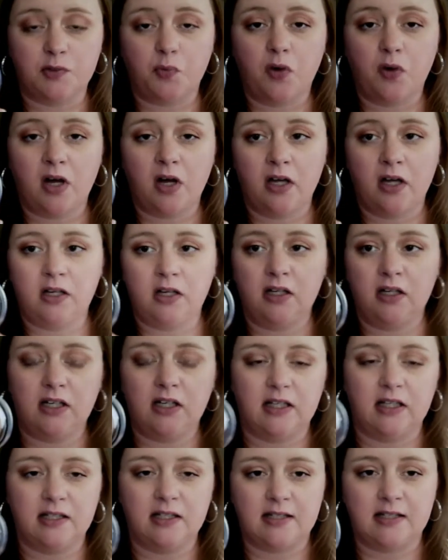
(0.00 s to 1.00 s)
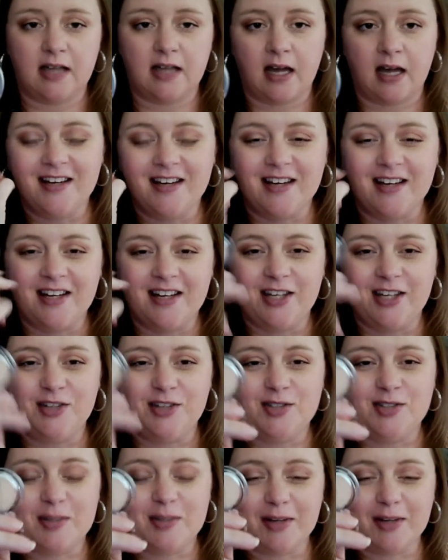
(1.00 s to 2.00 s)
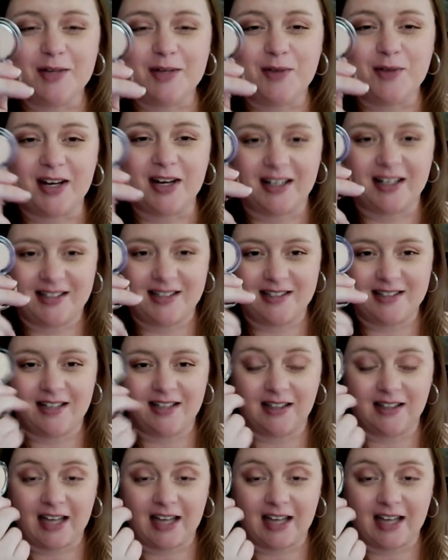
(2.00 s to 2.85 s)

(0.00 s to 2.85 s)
One is that you typically want a,